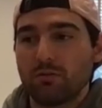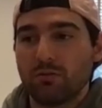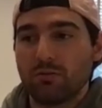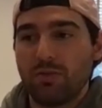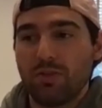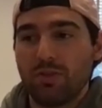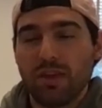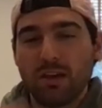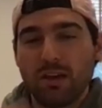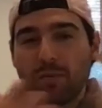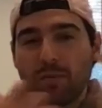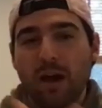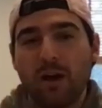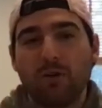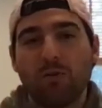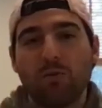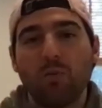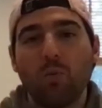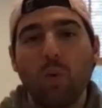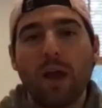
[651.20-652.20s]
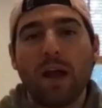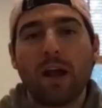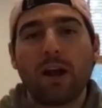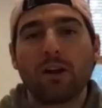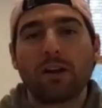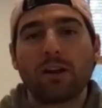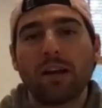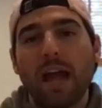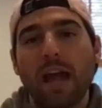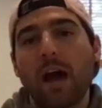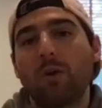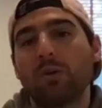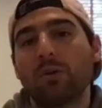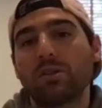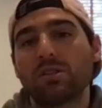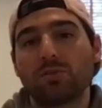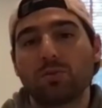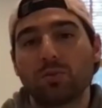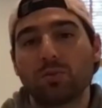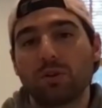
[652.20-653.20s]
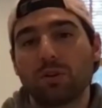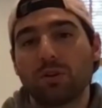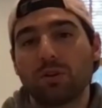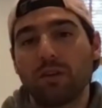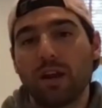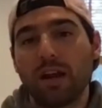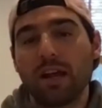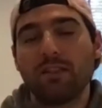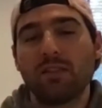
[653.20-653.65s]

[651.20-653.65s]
think about where and how it's stored, right?